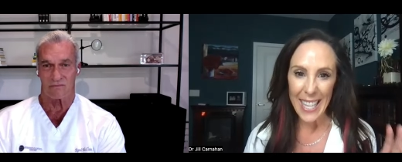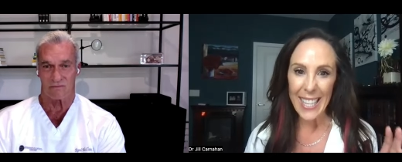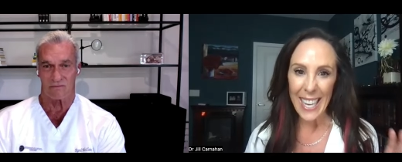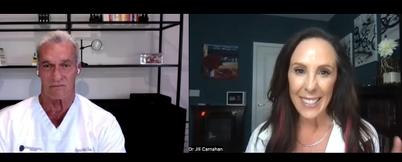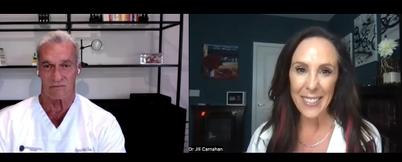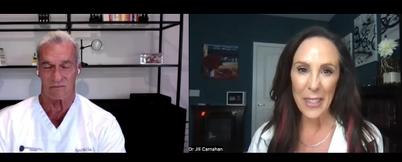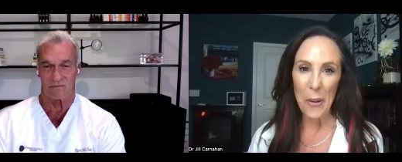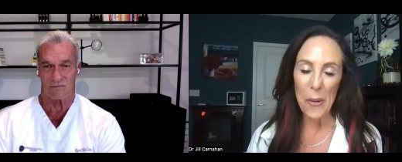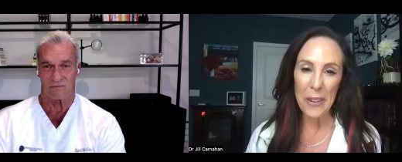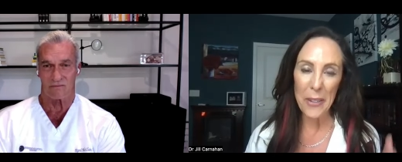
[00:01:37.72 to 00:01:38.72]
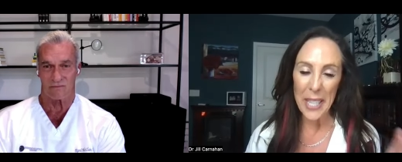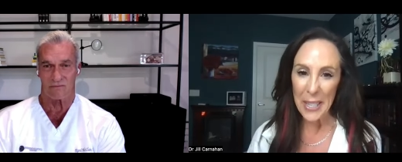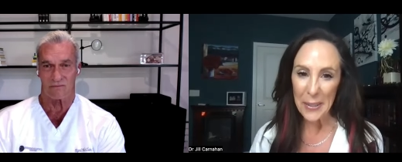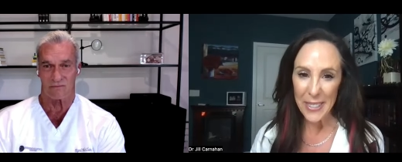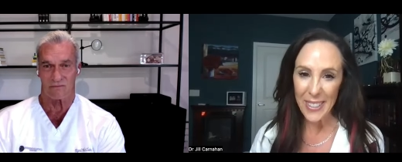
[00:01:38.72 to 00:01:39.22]
Speaker 1: I think that's the core of what
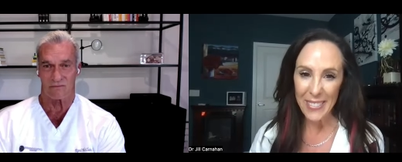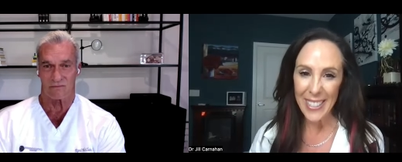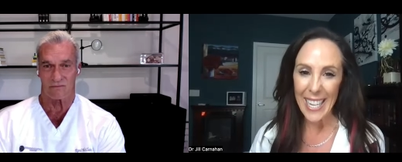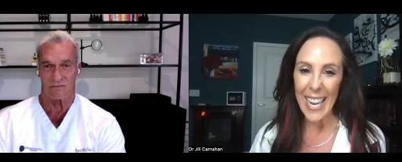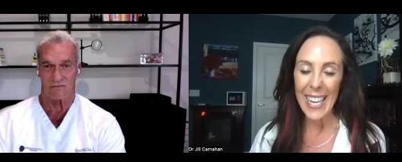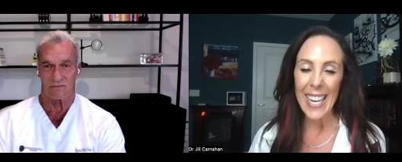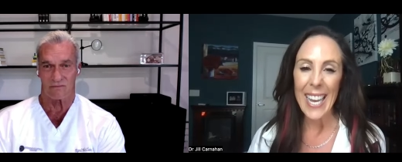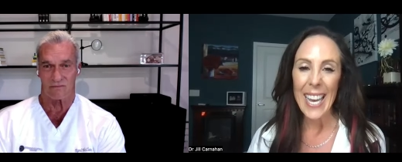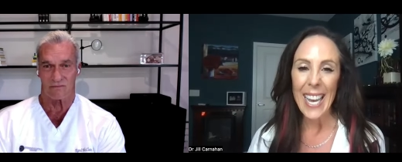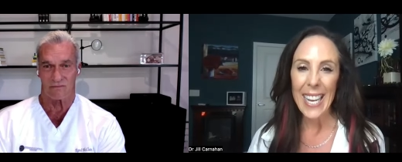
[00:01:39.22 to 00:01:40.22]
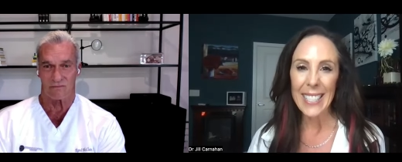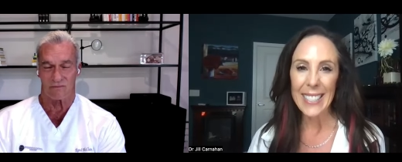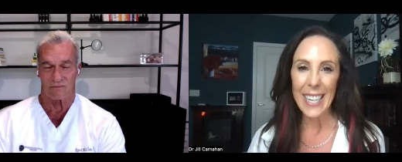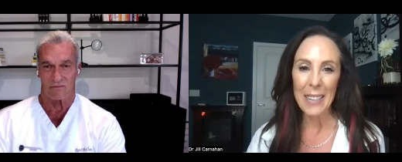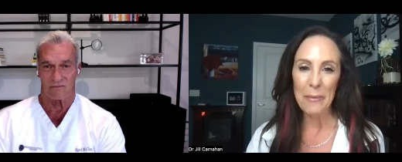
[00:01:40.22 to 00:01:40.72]
you do every day
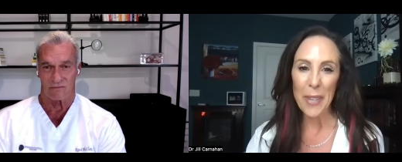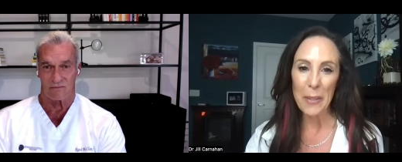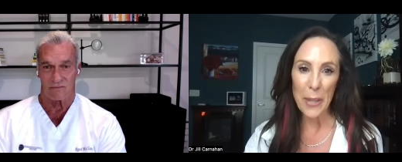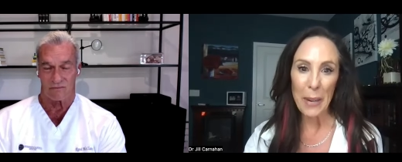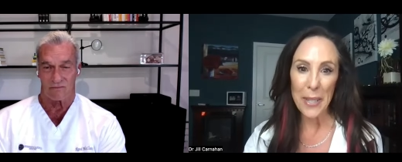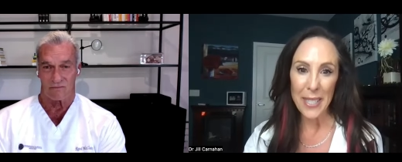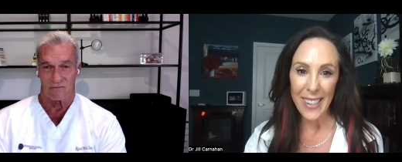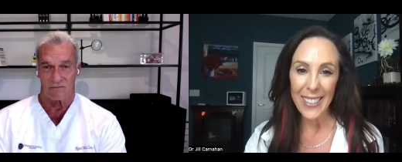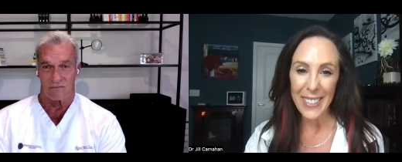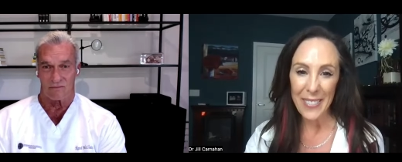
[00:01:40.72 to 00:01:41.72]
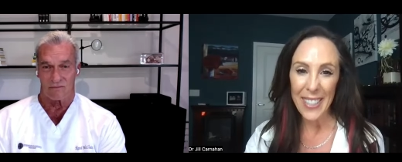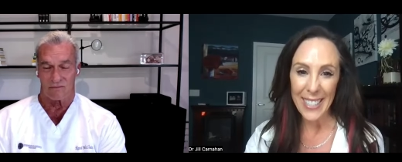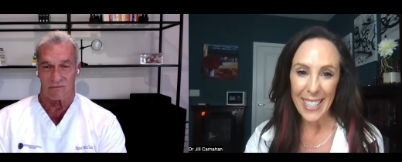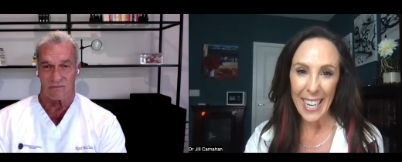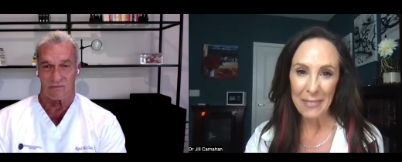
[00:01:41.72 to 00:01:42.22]
and, um, and what I want to talk to you
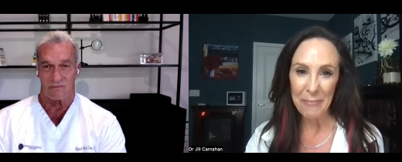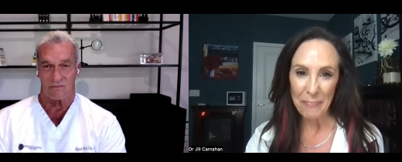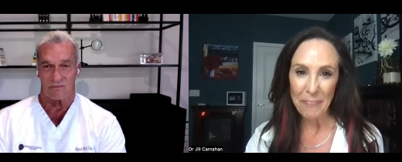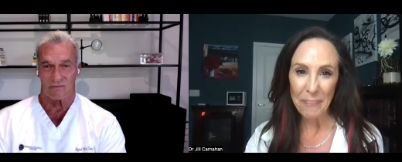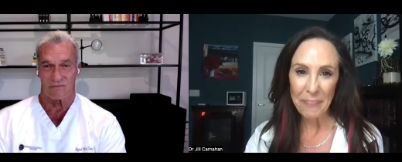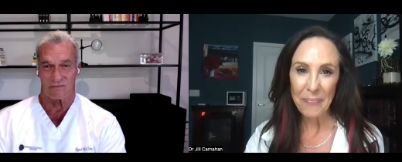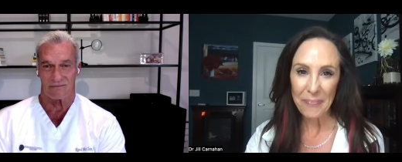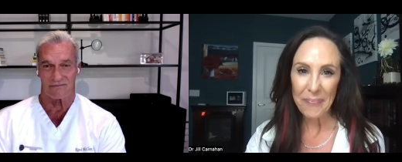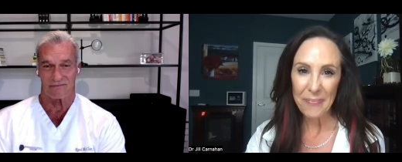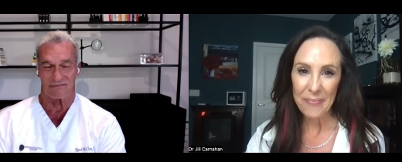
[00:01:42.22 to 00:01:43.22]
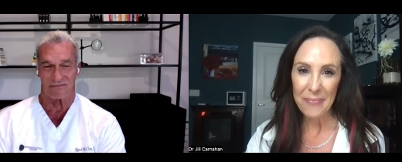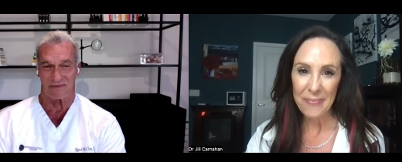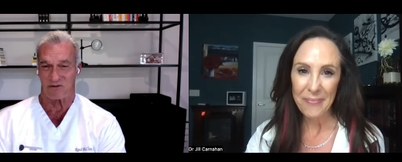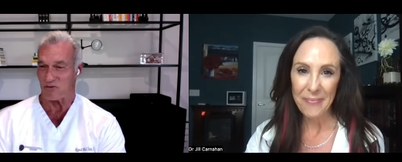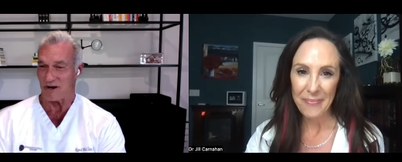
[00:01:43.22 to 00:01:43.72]
about today.
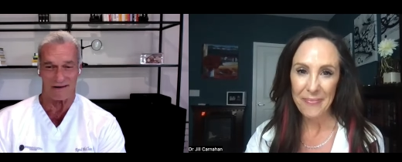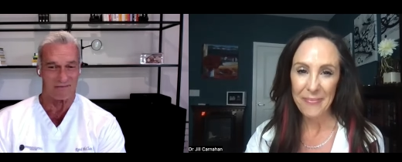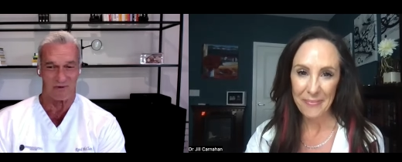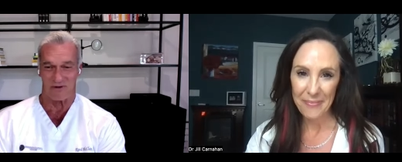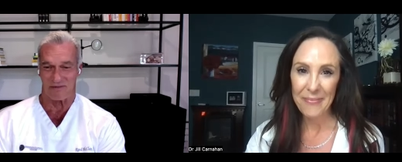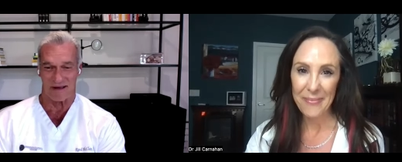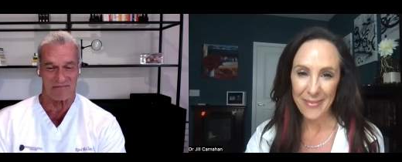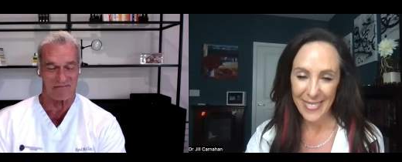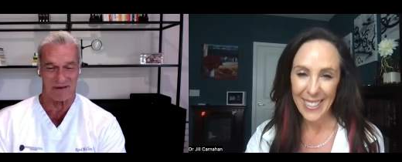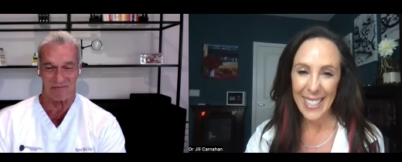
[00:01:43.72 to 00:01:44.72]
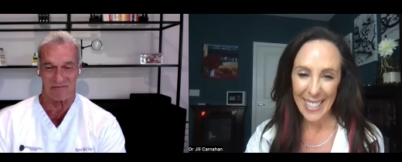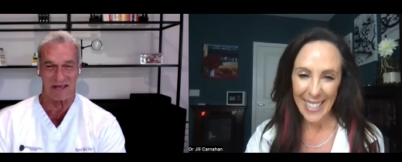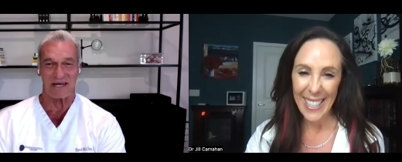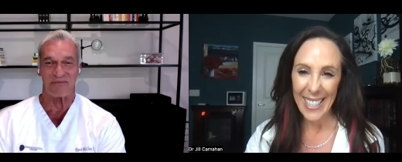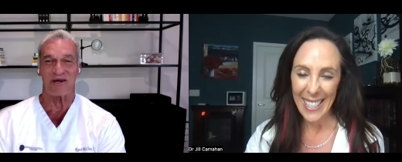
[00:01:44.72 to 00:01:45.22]
Speaker 2: Great. Well, I'm I'm
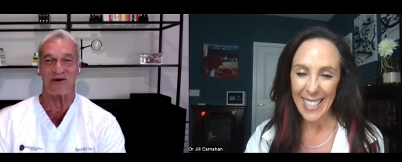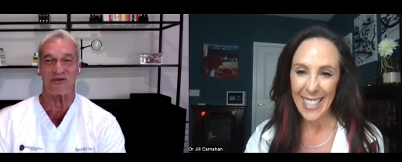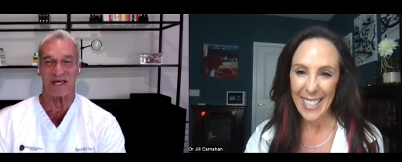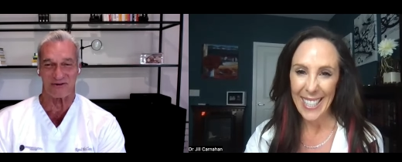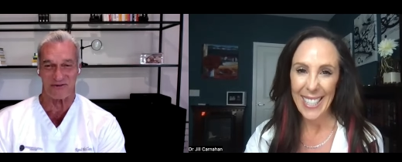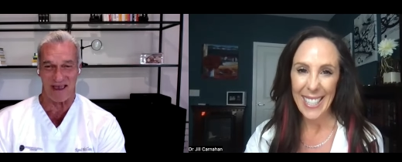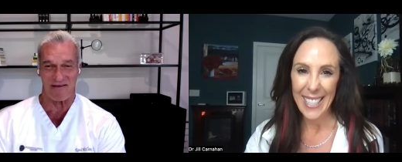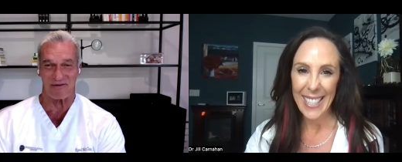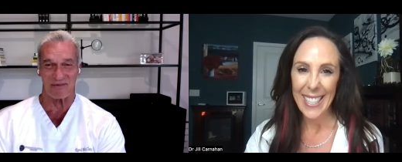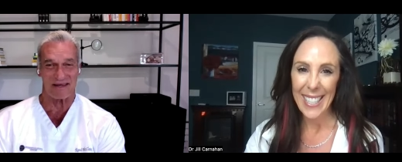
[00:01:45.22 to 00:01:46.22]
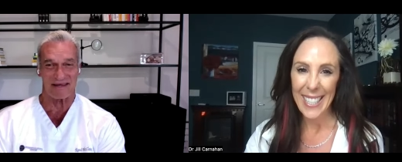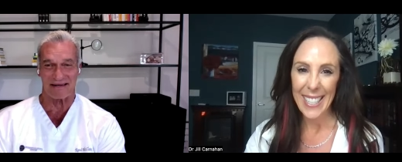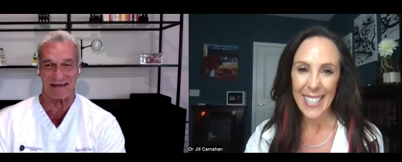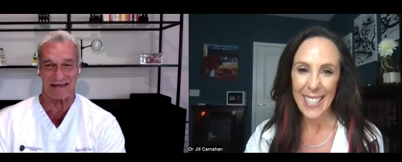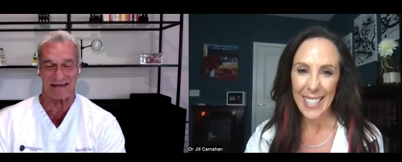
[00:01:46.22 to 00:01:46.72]
glad to be here. Thanks for having me,
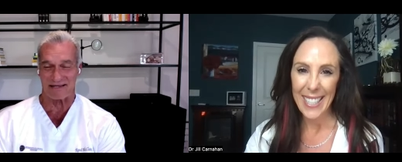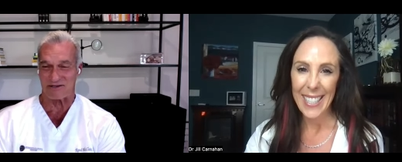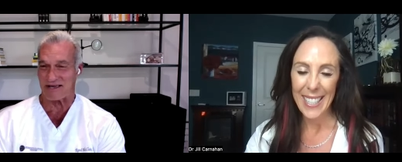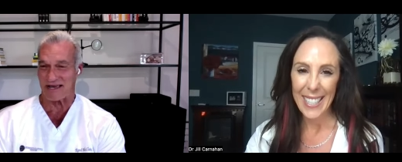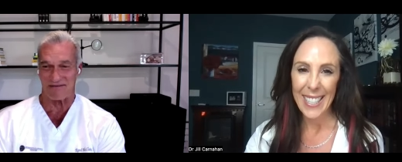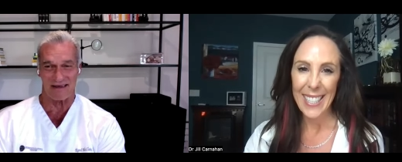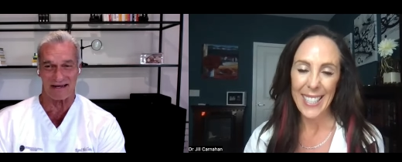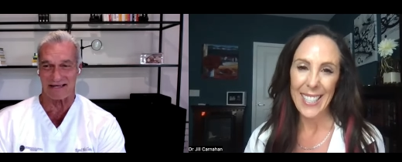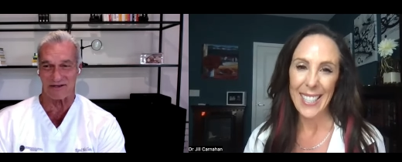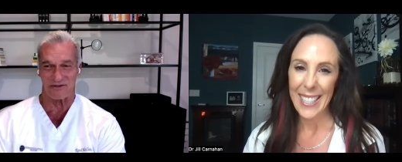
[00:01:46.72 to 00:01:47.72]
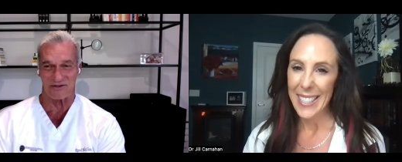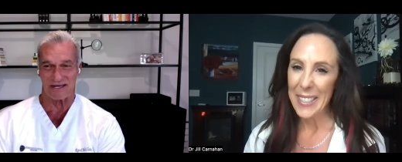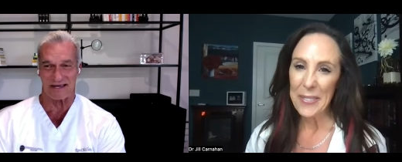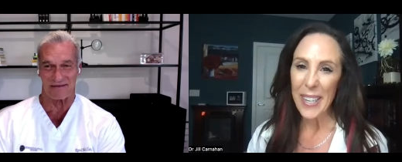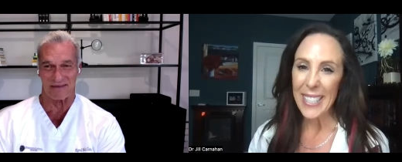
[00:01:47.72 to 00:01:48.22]
and and let's dive in
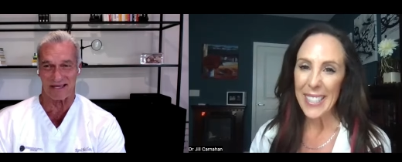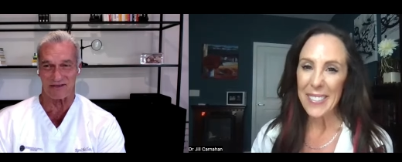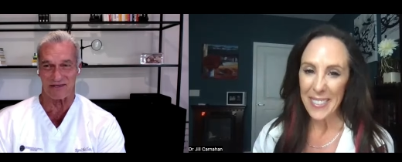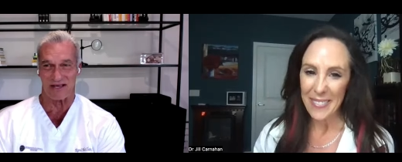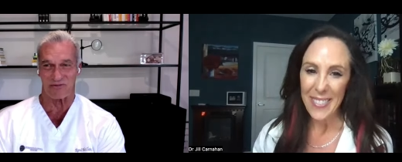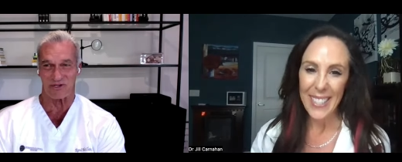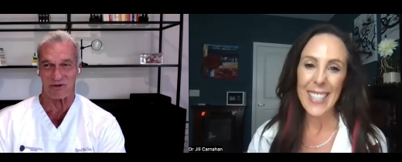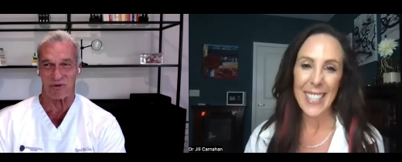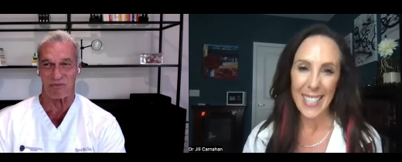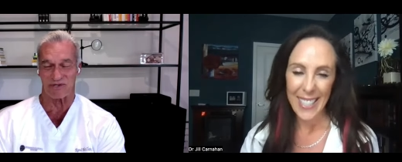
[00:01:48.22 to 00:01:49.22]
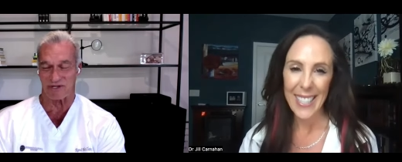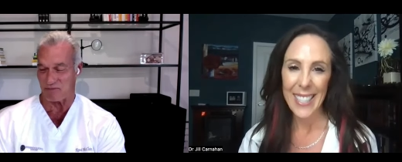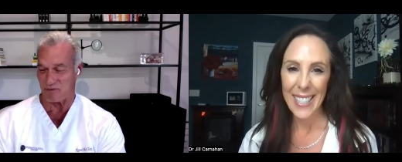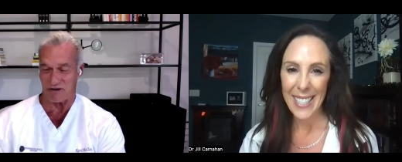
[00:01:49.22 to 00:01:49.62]
because yeah, that, that was the purpose of the